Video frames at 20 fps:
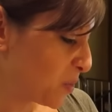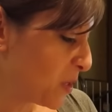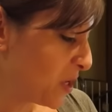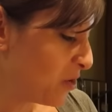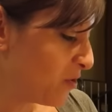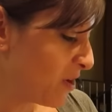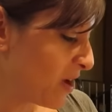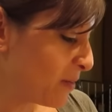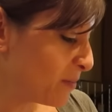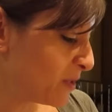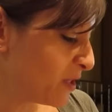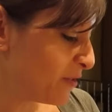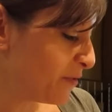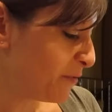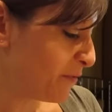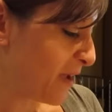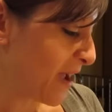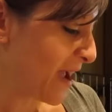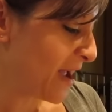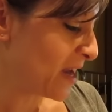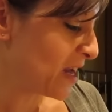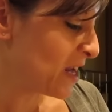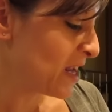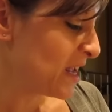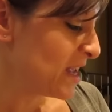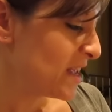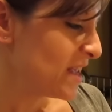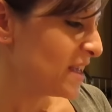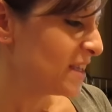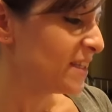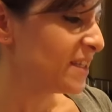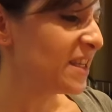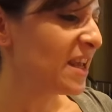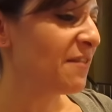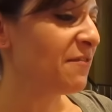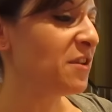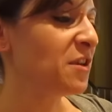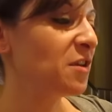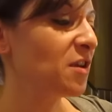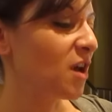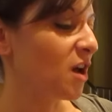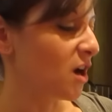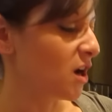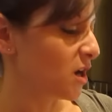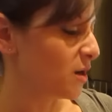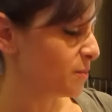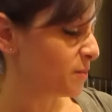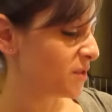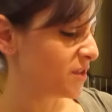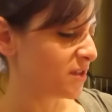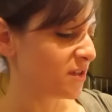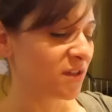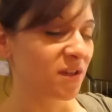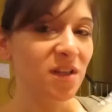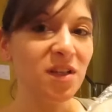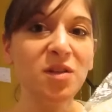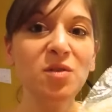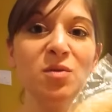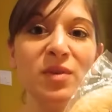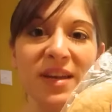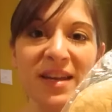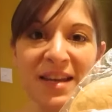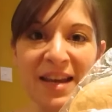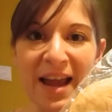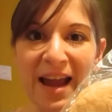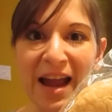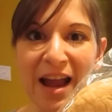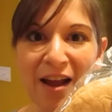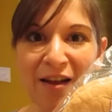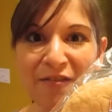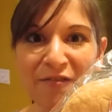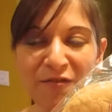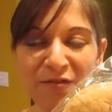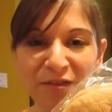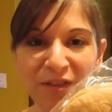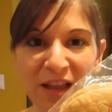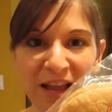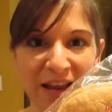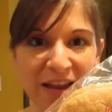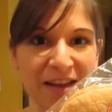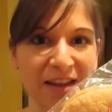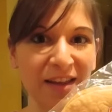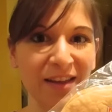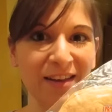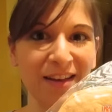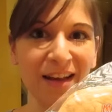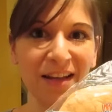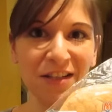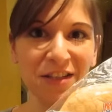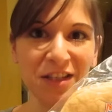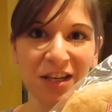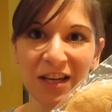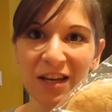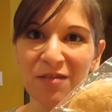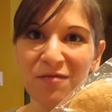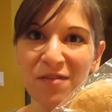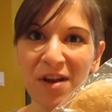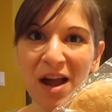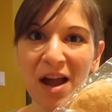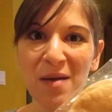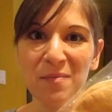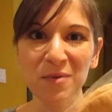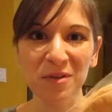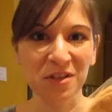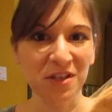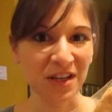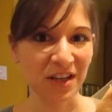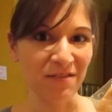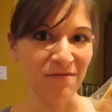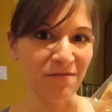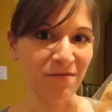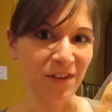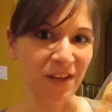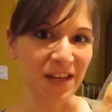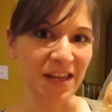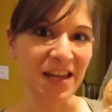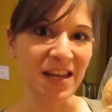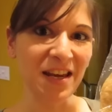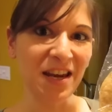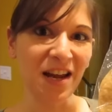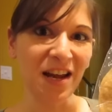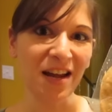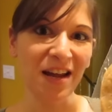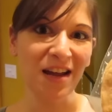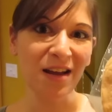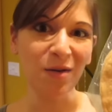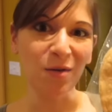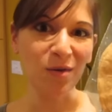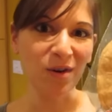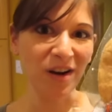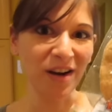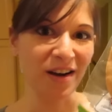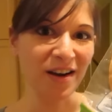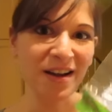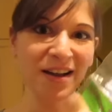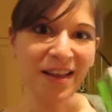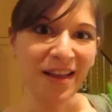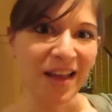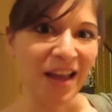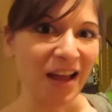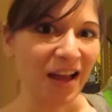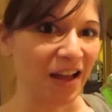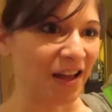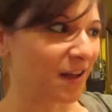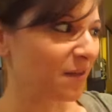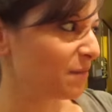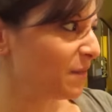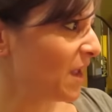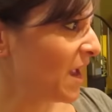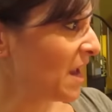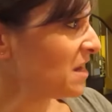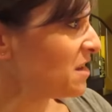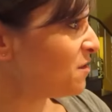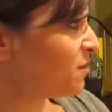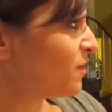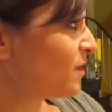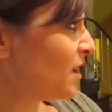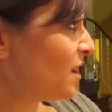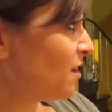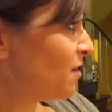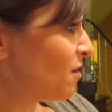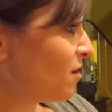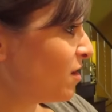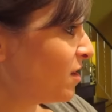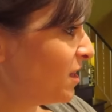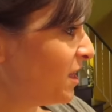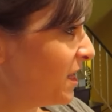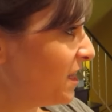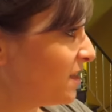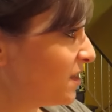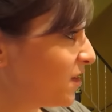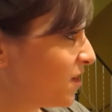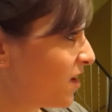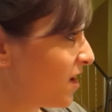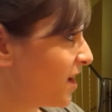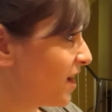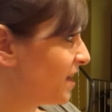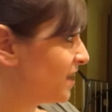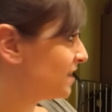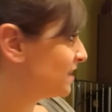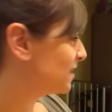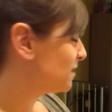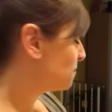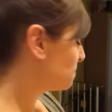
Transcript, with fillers: three grams of fat, seven carbs. You can have like a chicken wrap, a chicken fajita, or um, anything on these guys.